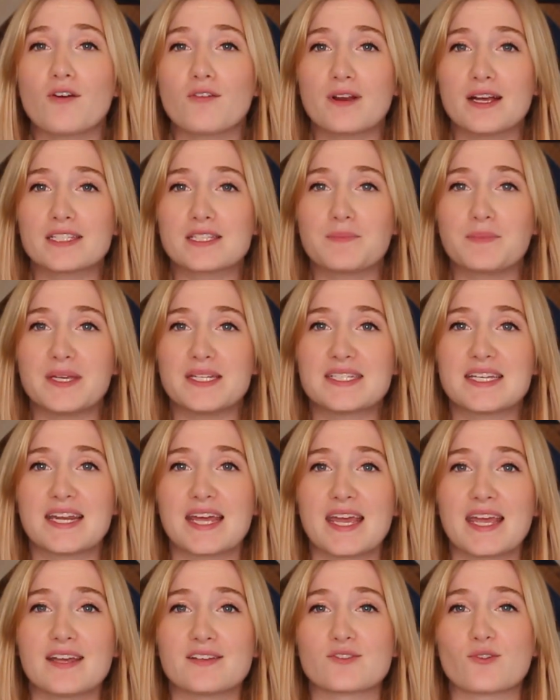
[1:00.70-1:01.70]
recipe
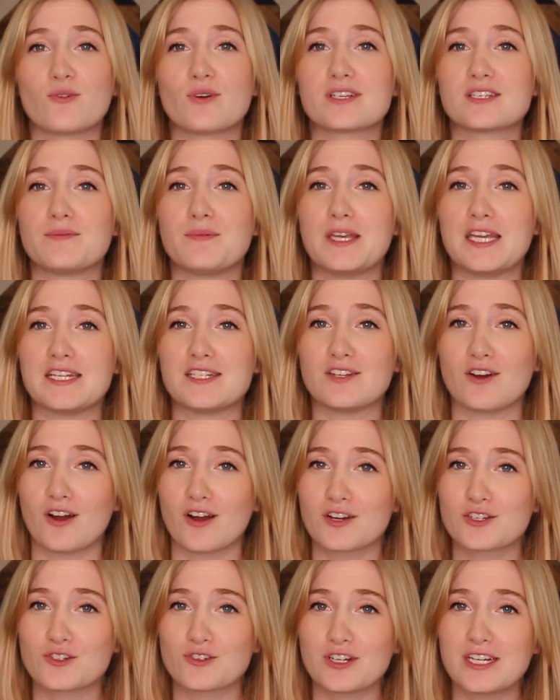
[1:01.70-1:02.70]
today is going to be a
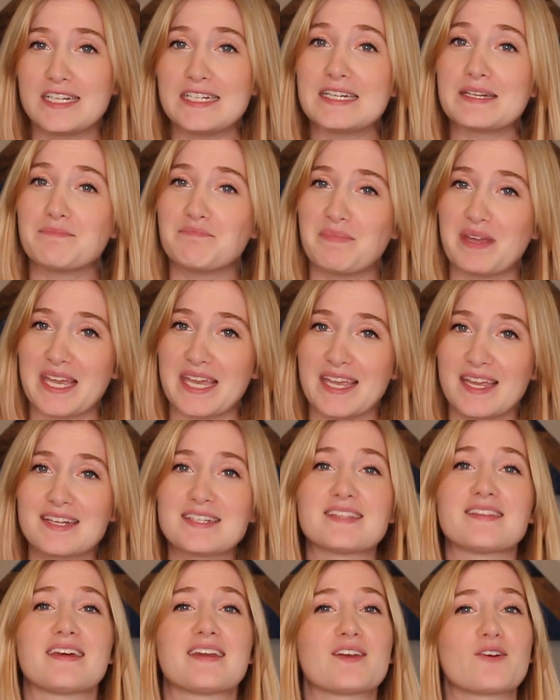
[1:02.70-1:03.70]
dog treat
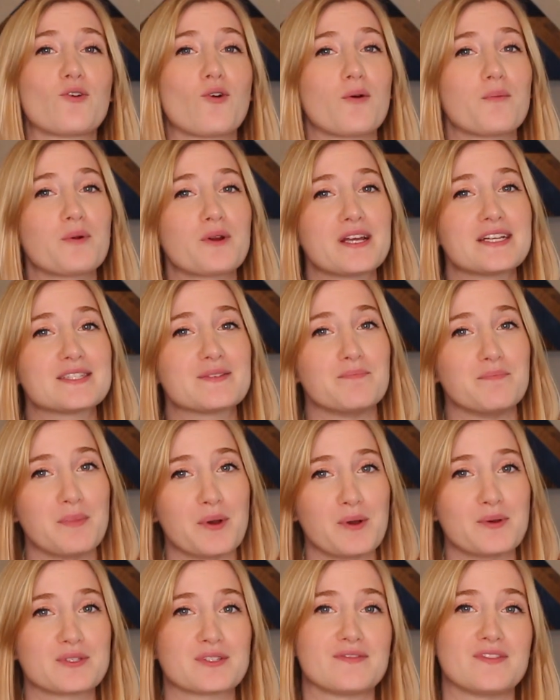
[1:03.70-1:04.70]
baked that incorporates
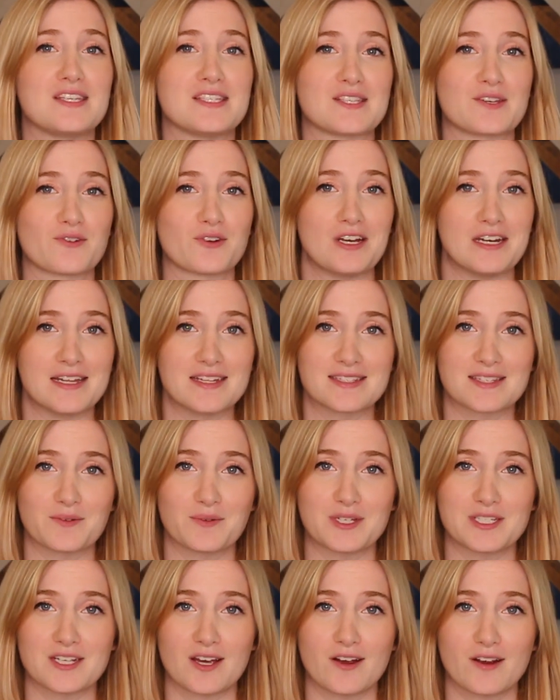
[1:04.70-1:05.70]
most of these ingredients
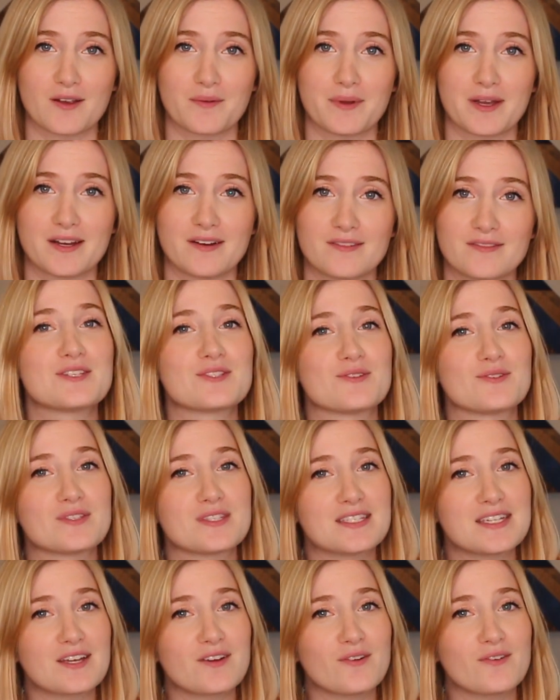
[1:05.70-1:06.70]
that we talk about. So
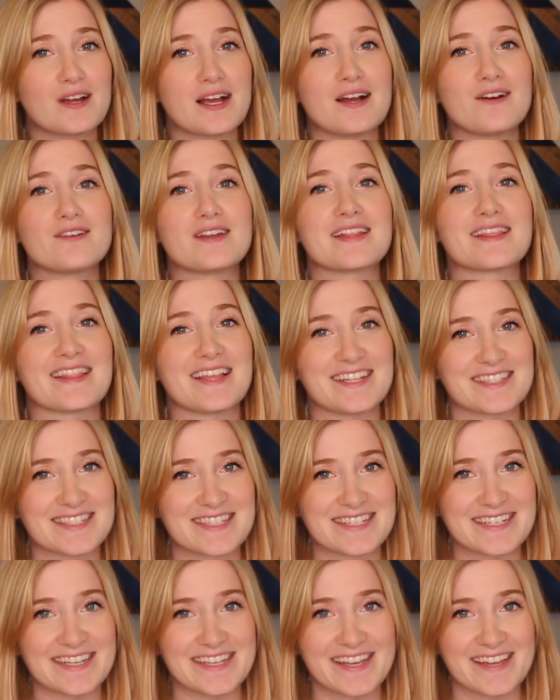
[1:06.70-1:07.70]
stick around and
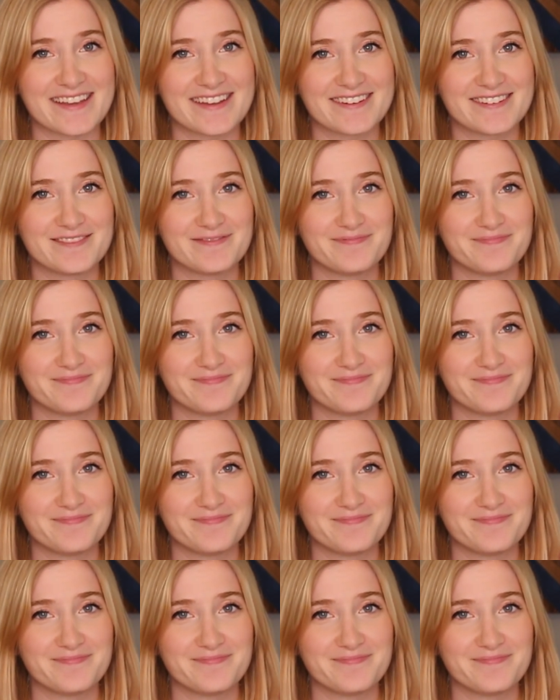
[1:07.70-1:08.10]
let's dig in.